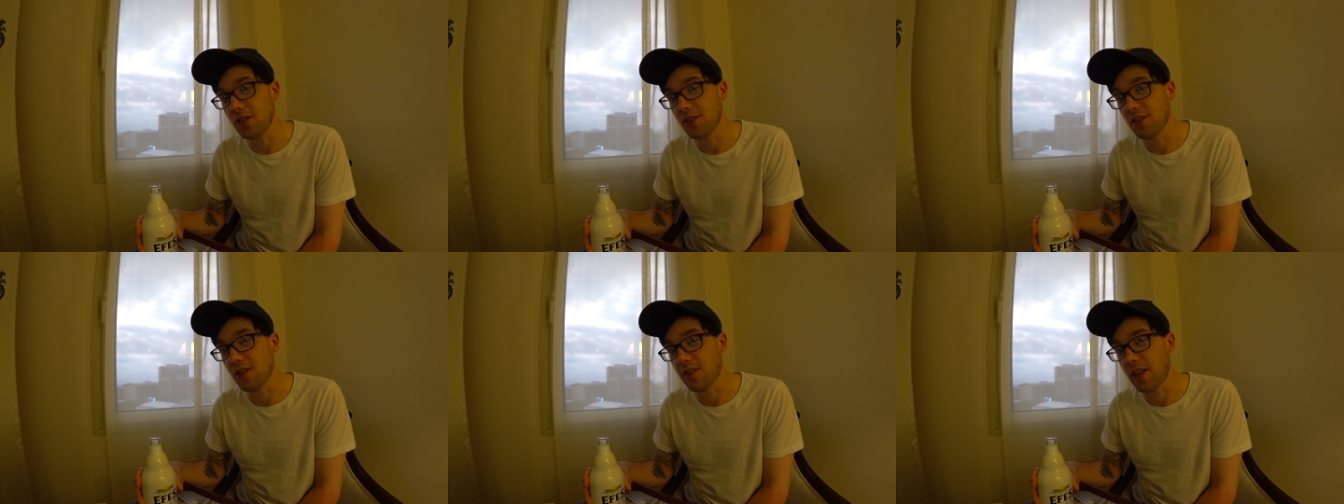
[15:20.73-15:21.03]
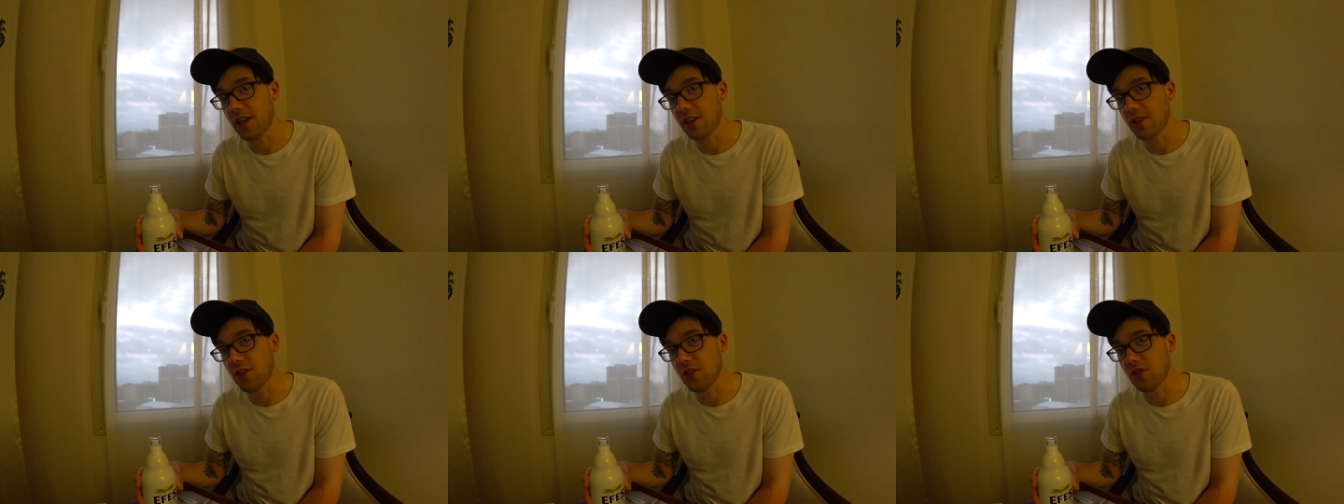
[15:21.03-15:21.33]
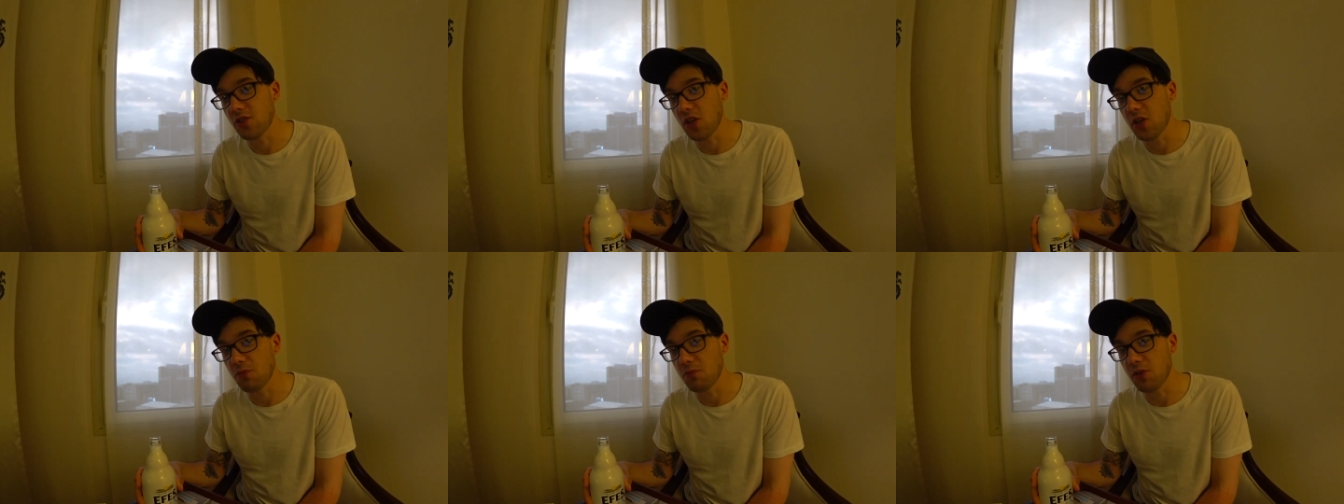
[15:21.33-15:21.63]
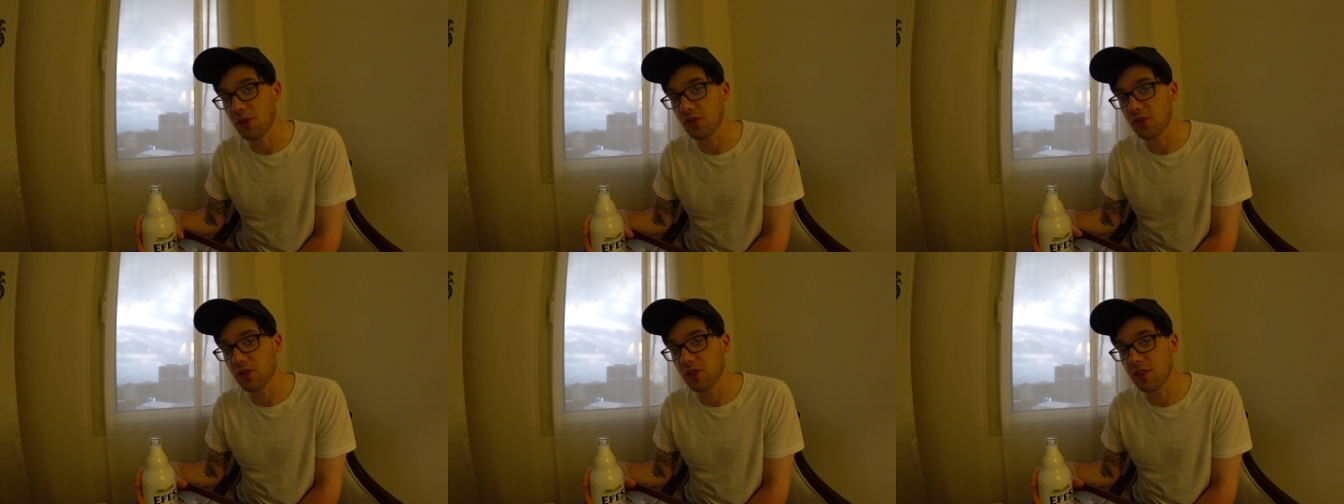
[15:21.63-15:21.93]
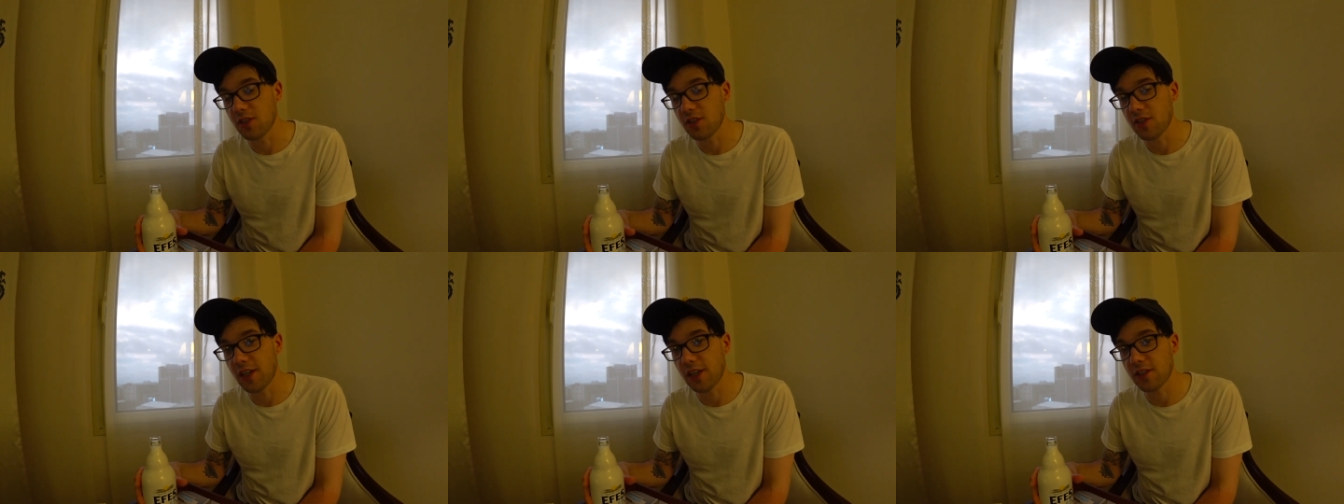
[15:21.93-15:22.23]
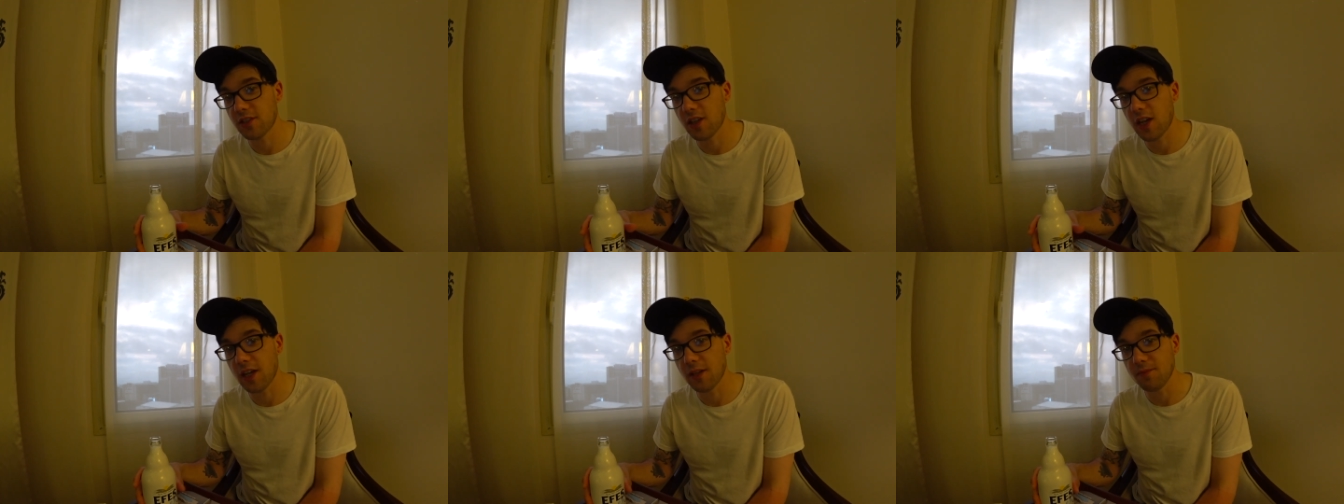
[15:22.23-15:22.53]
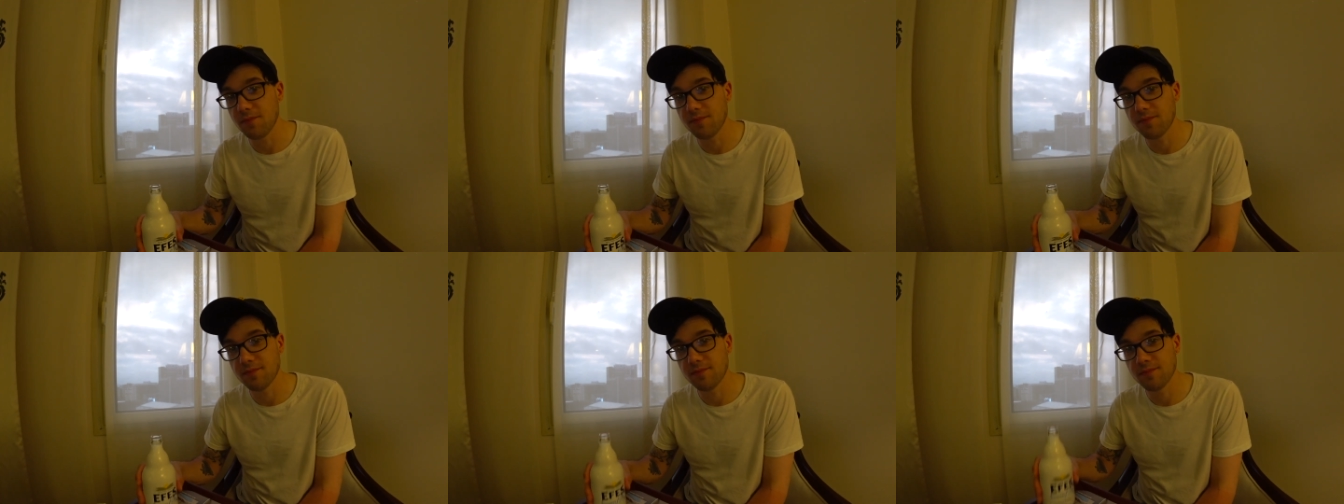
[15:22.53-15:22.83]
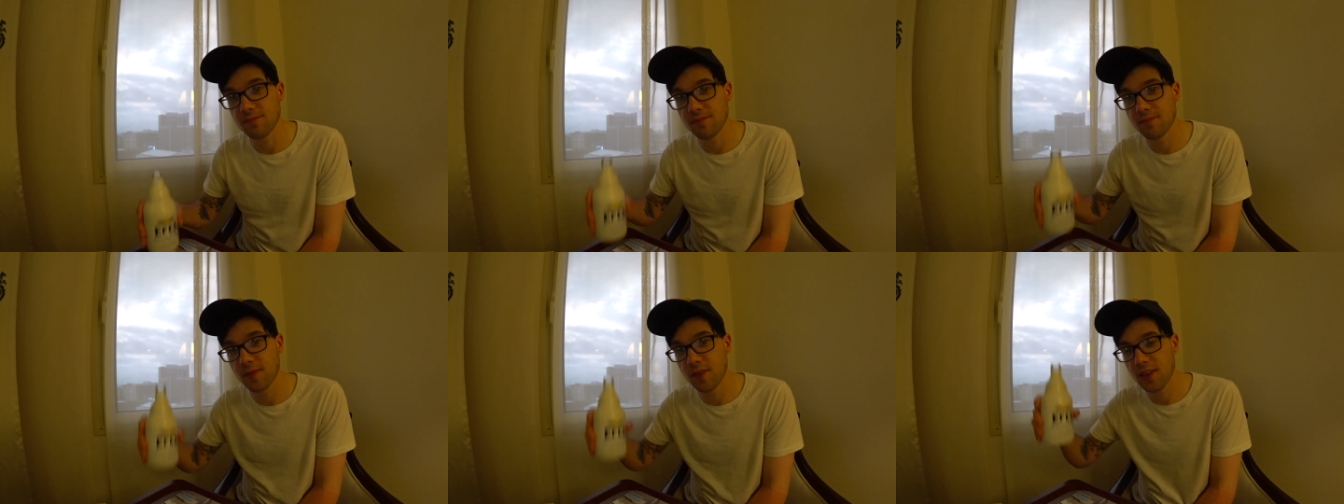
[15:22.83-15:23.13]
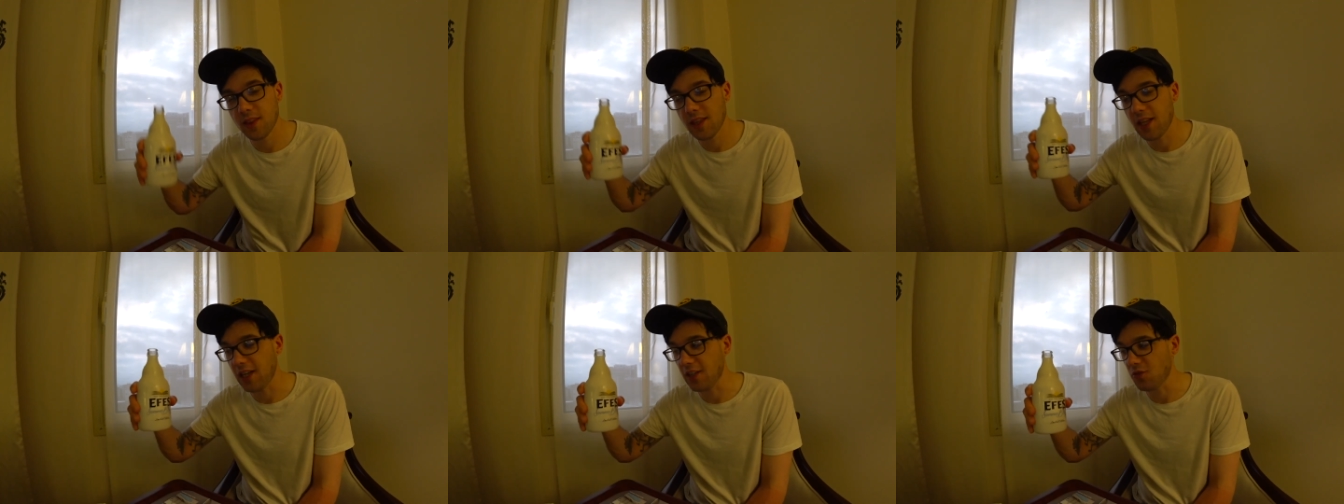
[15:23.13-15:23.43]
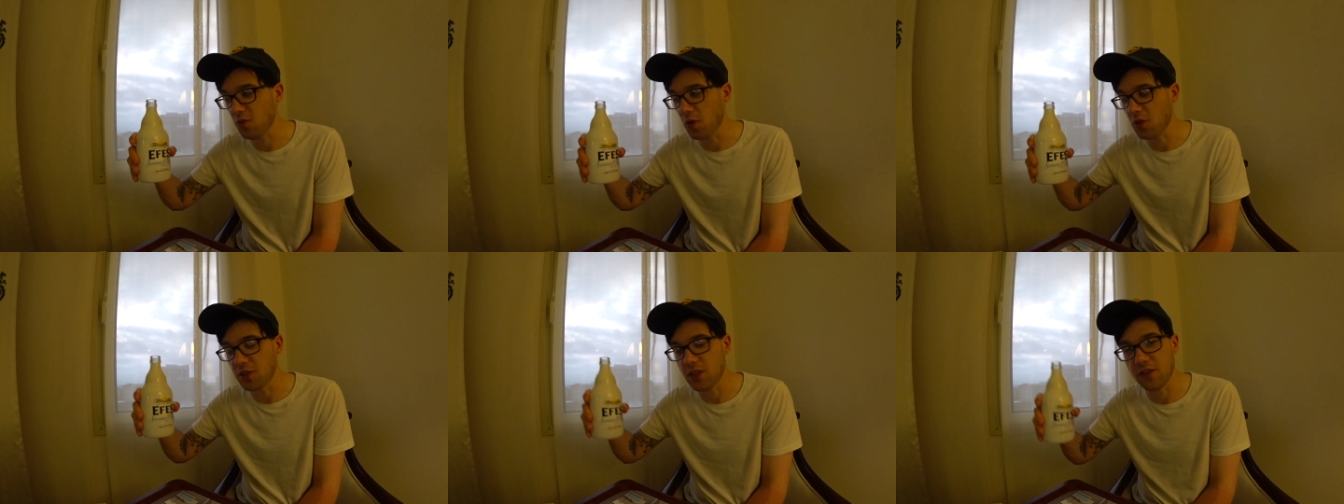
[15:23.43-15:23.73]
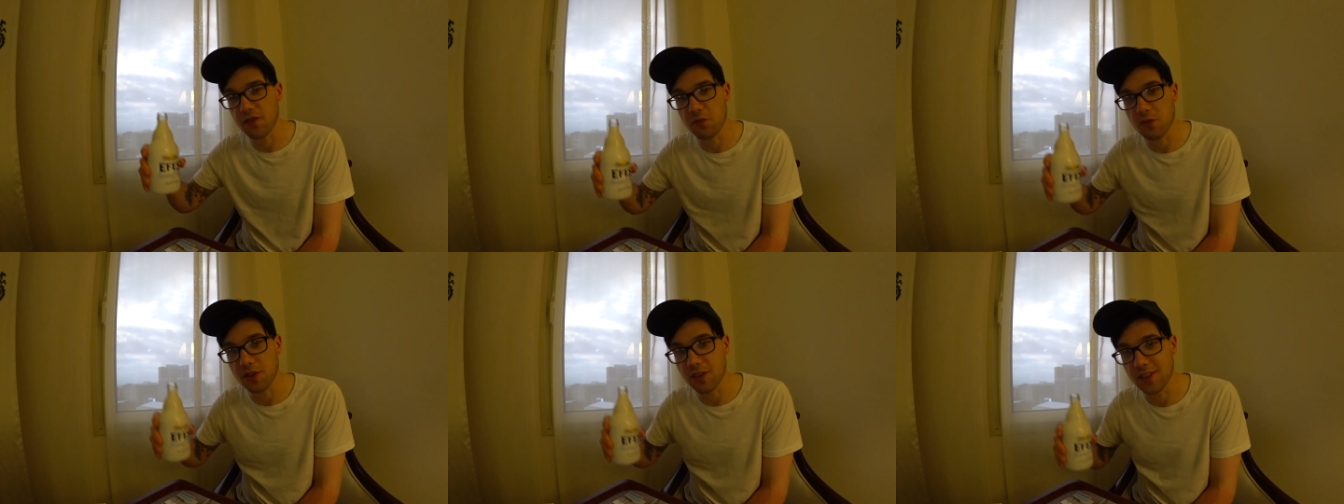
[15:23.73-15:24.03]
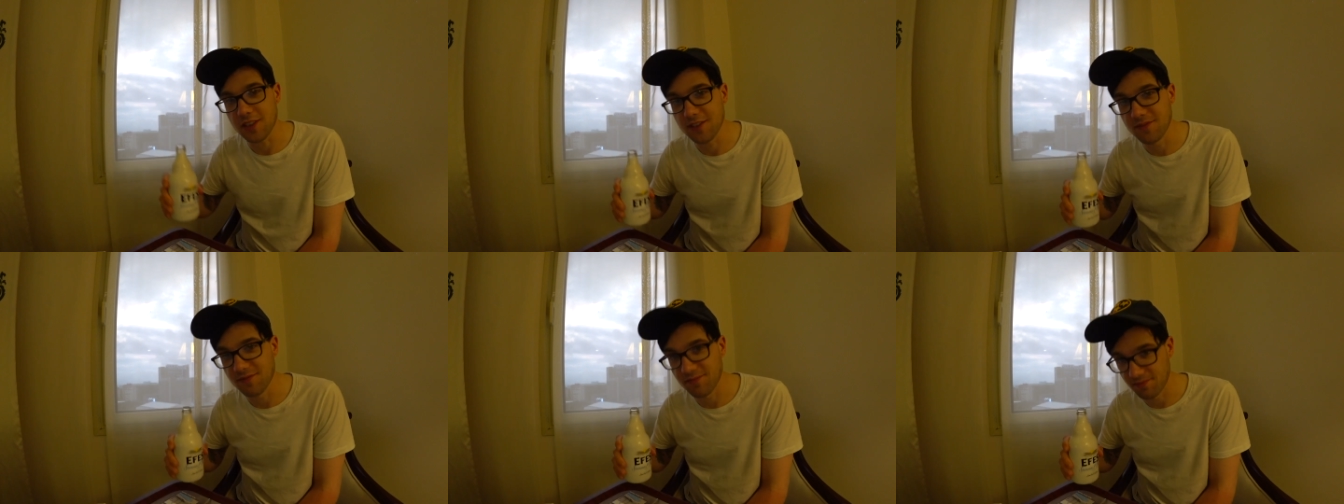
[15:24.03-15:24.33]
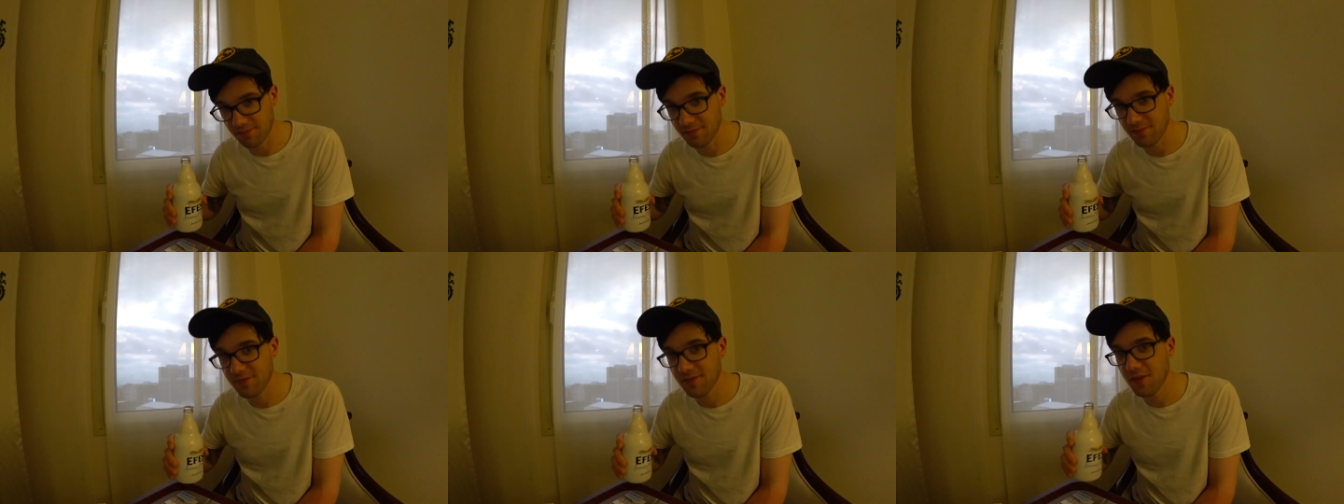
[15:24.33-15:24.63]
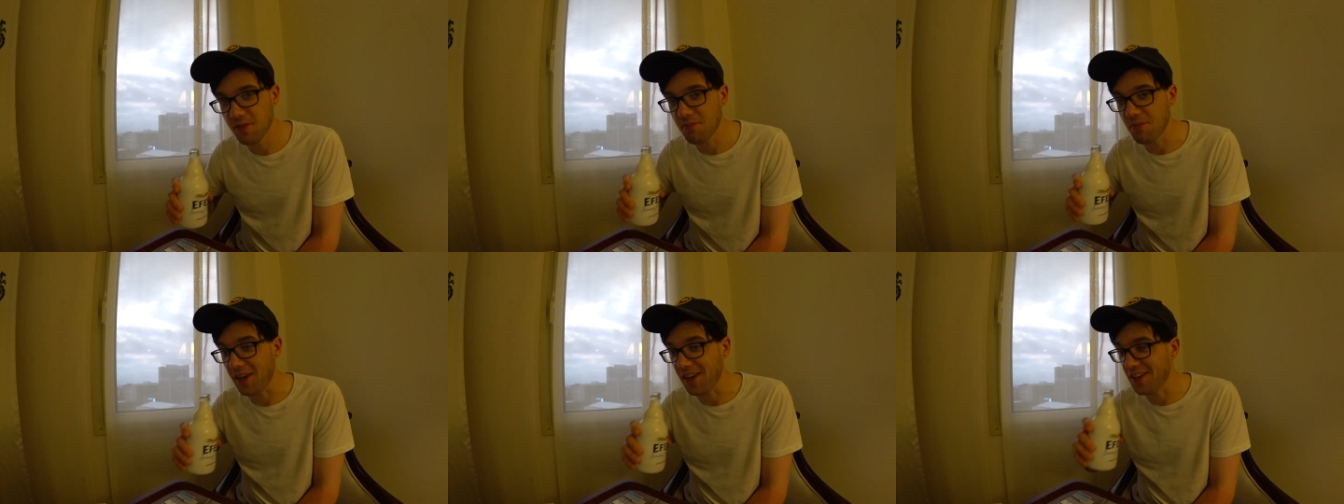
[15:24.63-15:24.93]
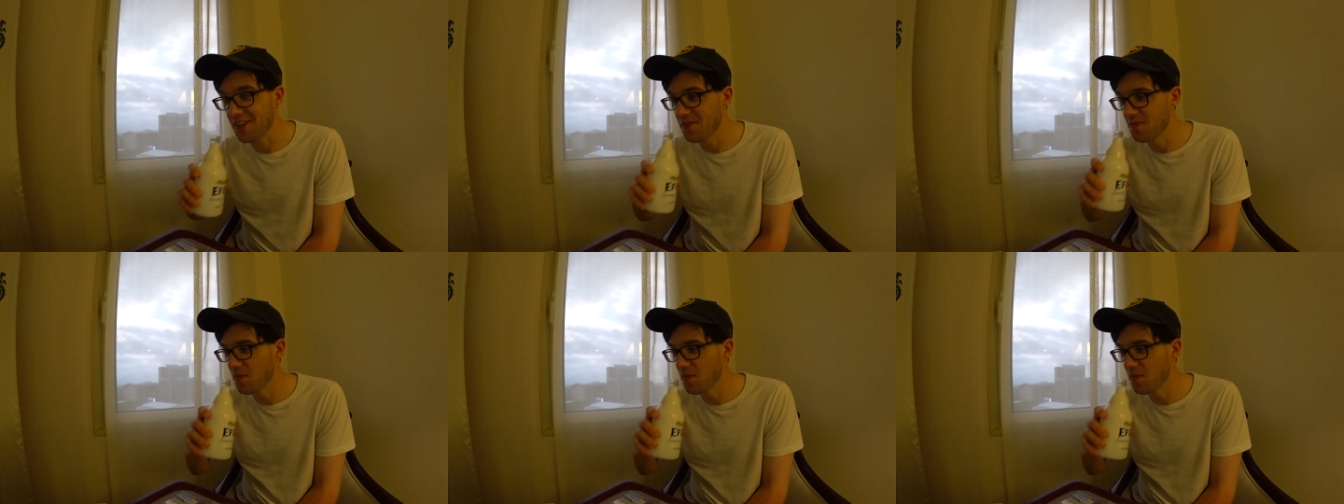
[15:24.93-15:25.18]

So thank you so much. And until next time, thanks for watching, everybody. Bye.